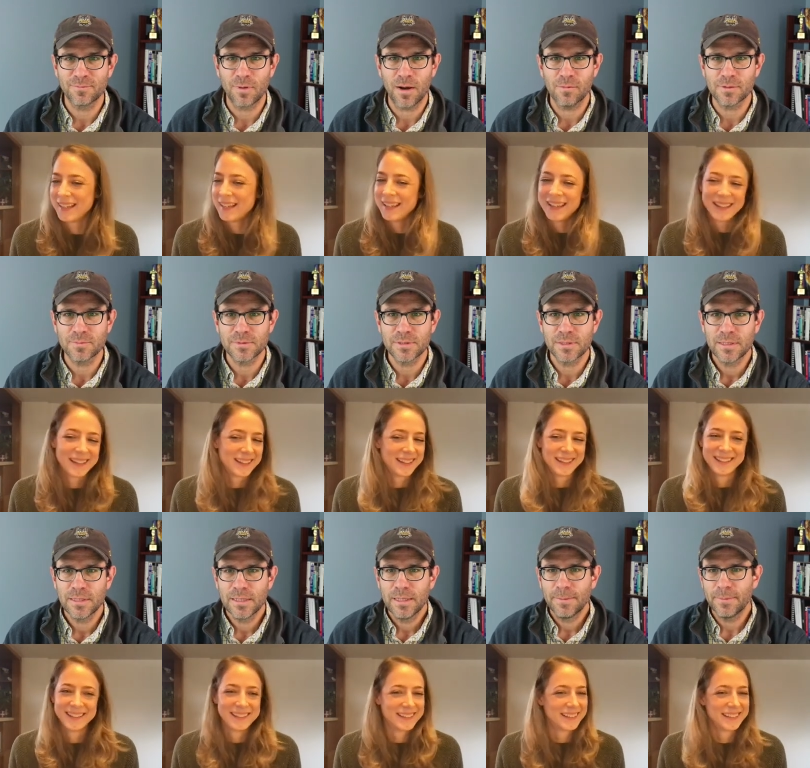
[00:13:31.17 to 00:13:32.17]
Speaker 1: problems.
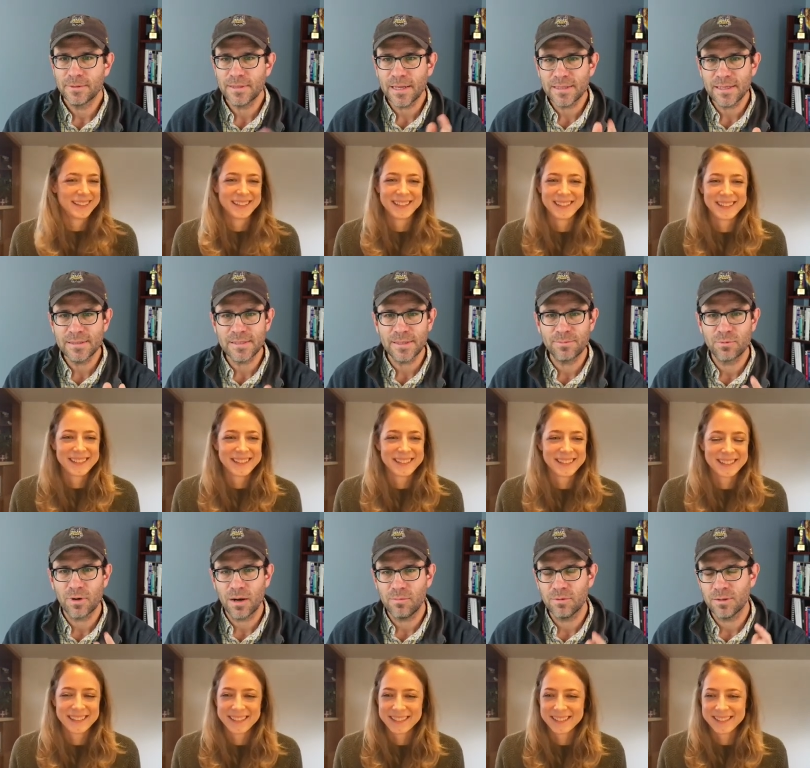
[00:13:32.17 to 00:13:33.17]
But that is a
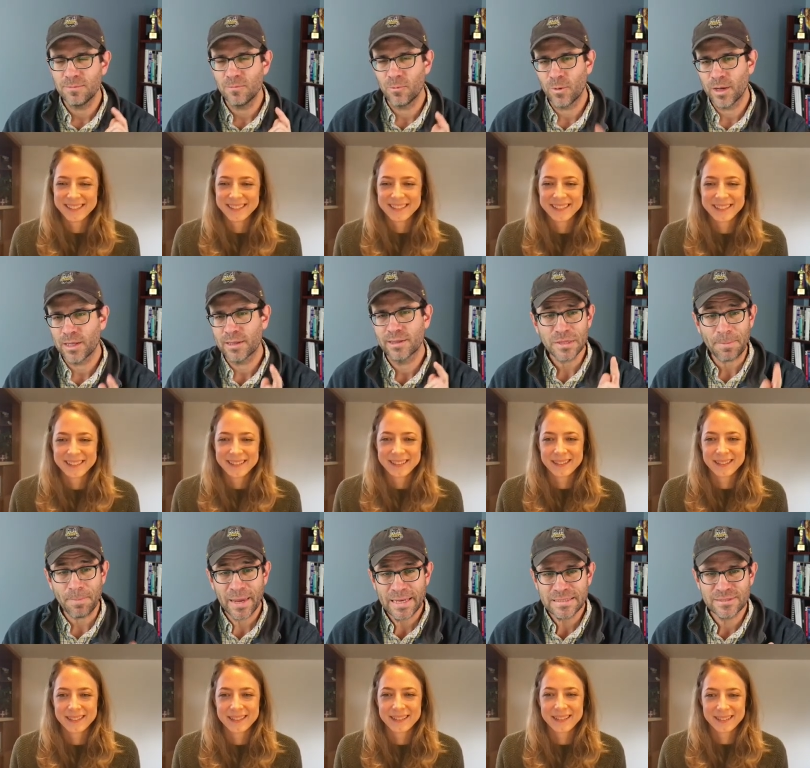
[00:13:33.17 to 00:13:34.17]
problem with
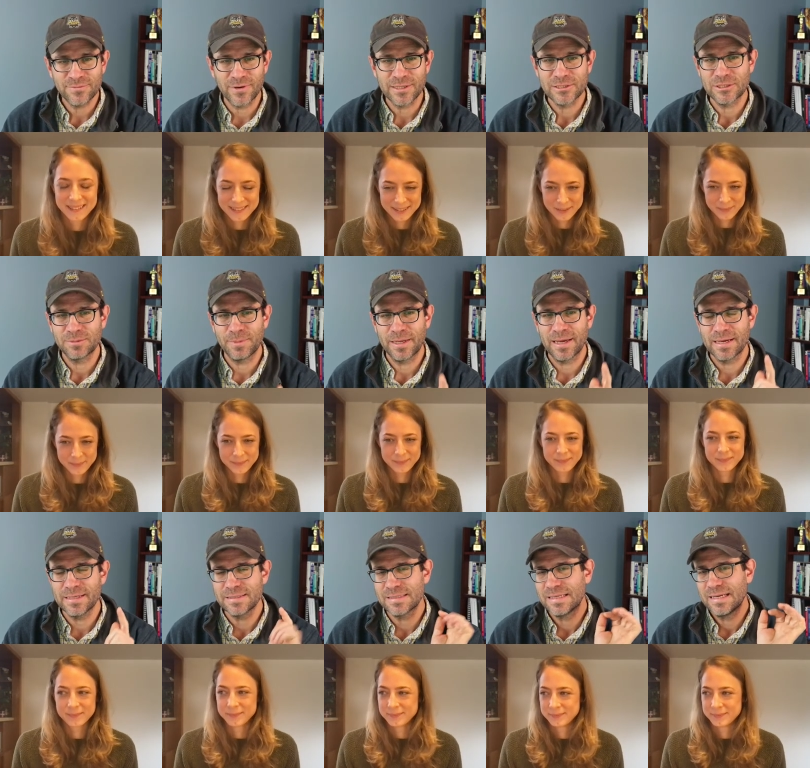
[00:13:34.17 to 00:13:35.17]
paste function
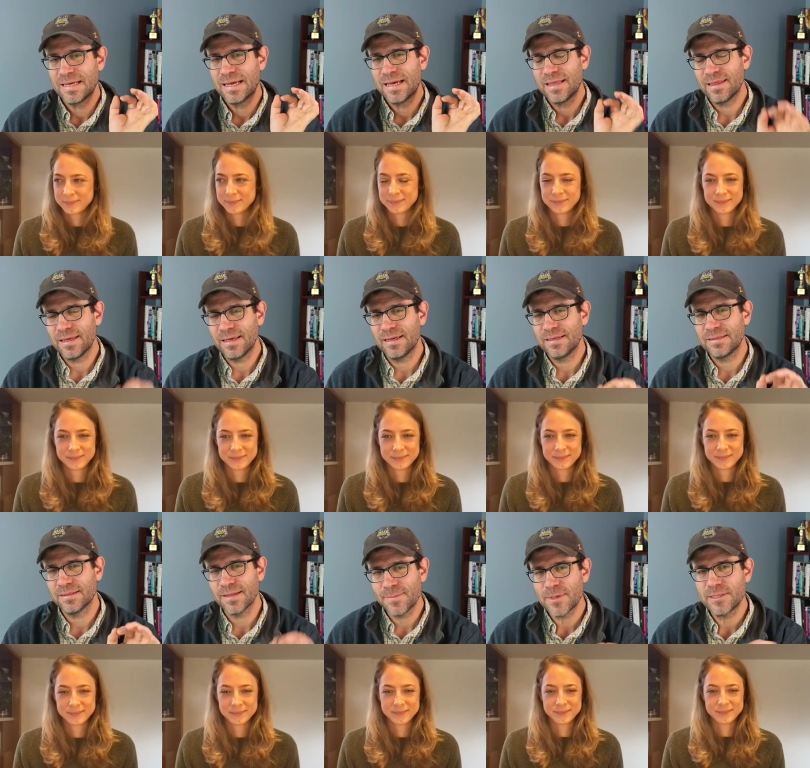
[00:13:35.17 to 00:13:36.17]
because the
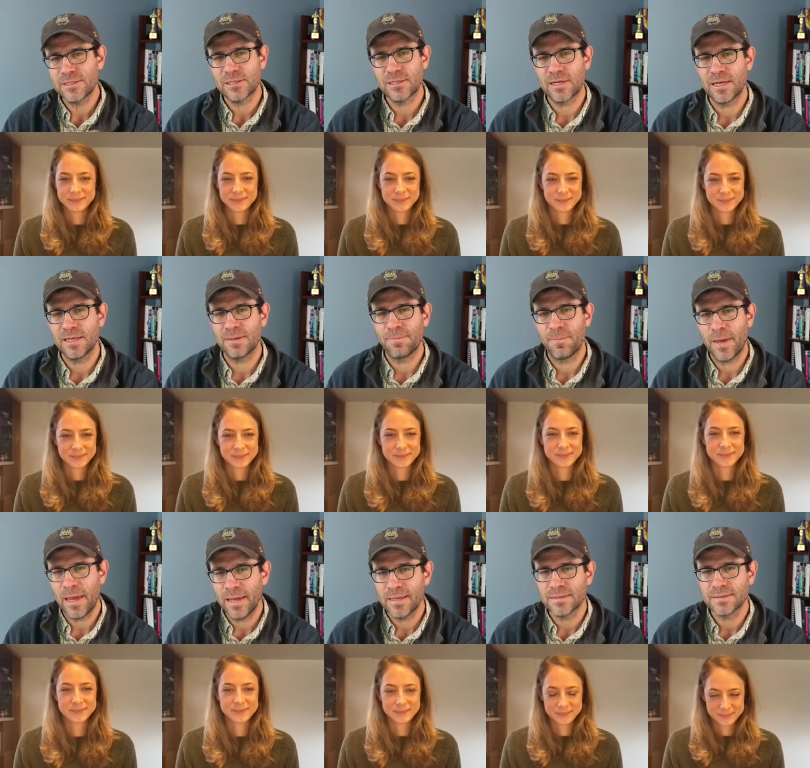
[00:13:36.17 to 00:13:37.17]
delimiter in
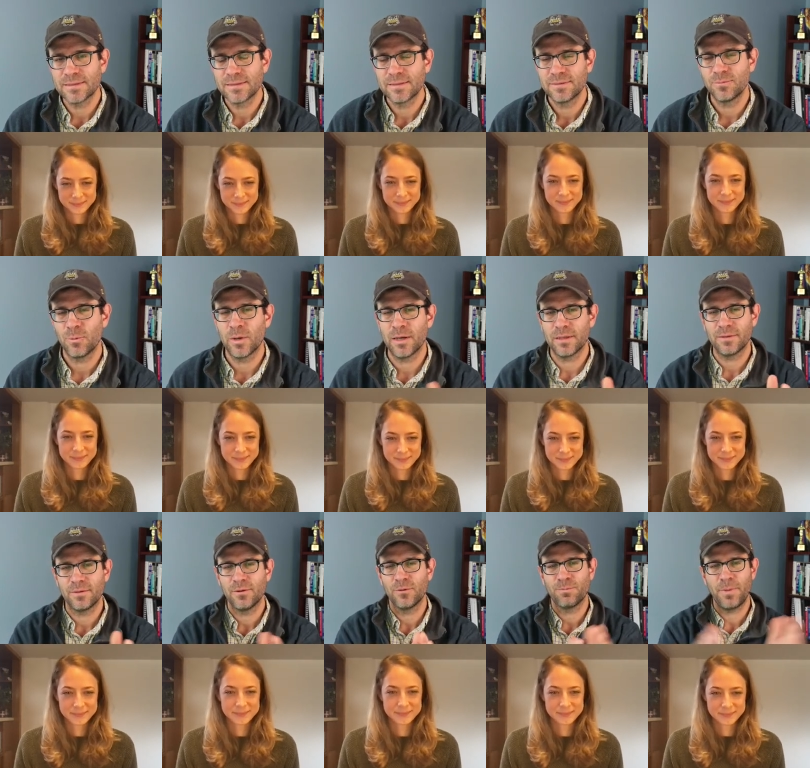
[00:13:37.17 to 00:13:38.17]
paste, when it
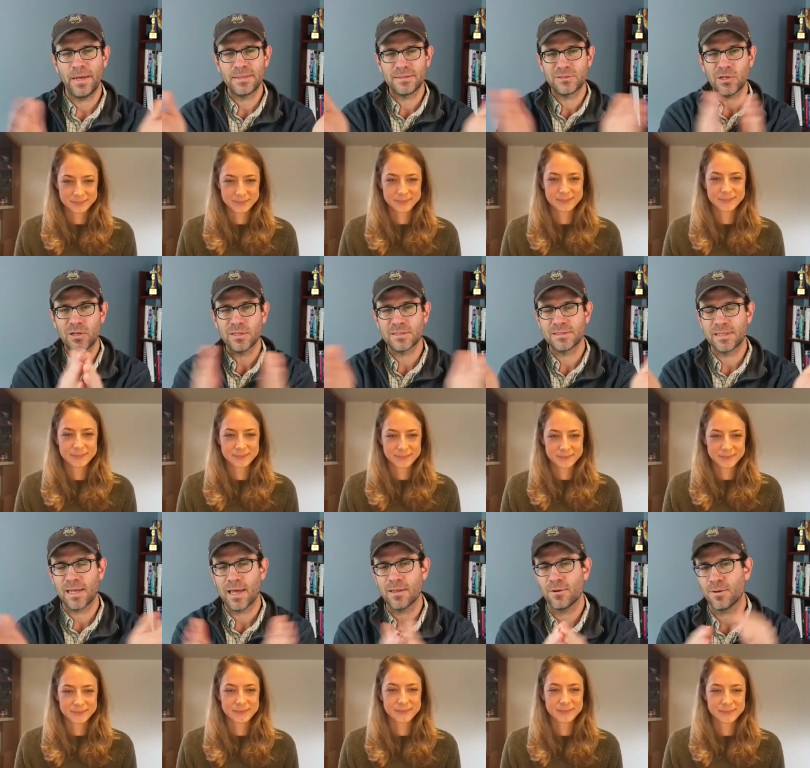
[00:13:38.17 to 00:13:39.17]
you pastes all this
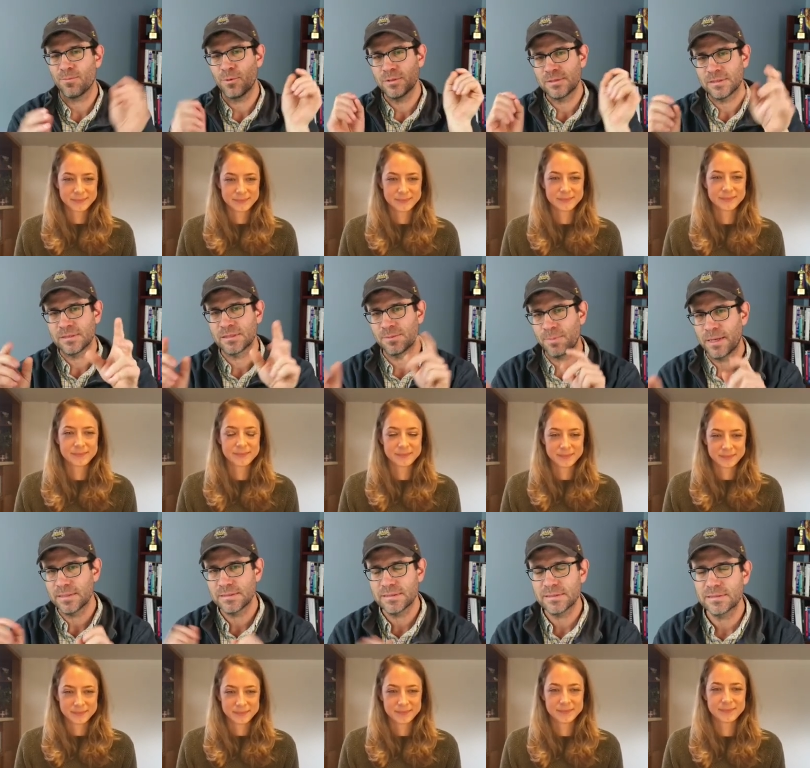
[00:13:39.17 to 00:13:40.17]
together, it puts in
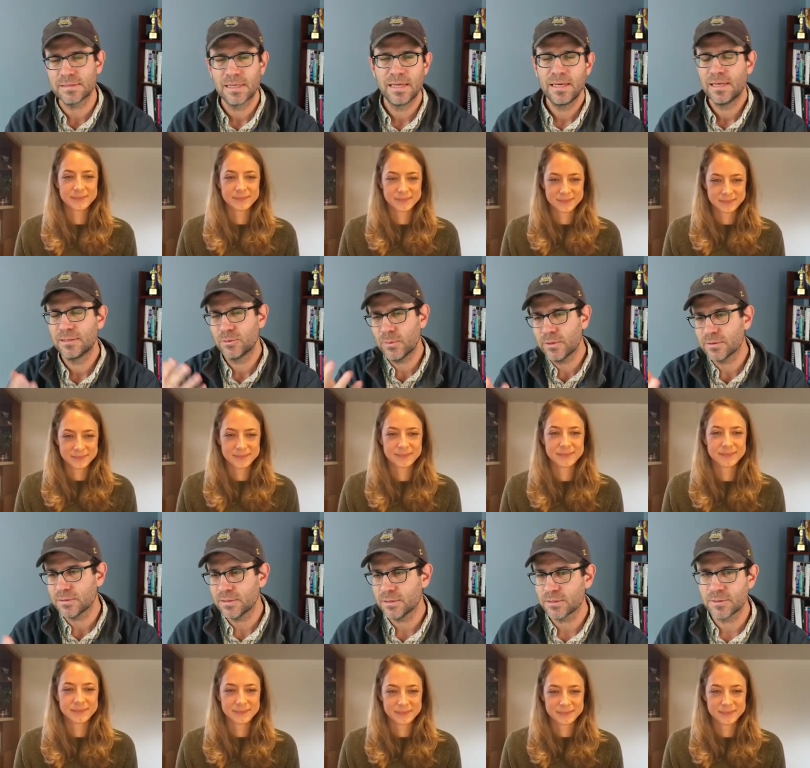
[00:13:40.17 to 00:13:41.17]
spaces. And so we don't
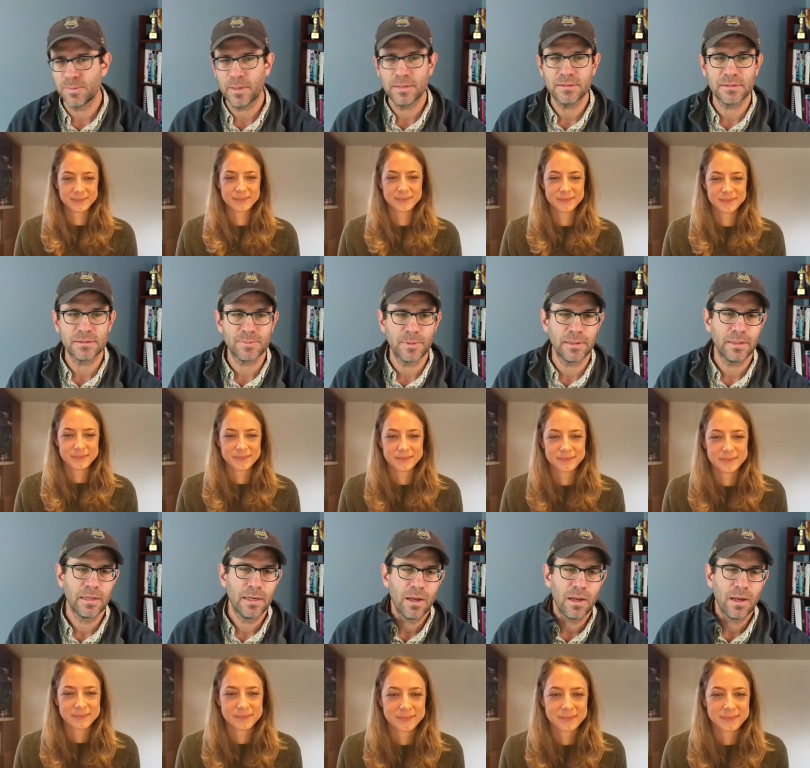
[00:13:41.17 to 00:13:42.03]
see those spaces, but